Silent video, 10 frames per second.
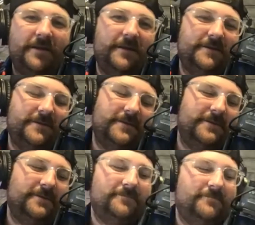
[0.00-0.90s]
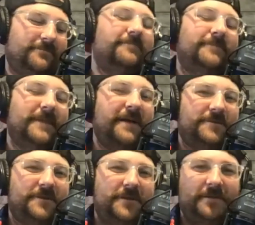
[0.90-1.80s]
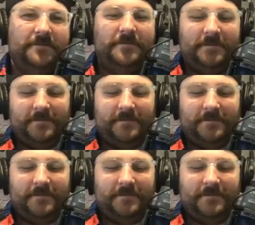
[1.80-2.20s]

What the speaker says: You know what I'm saying? So absolutely. it's like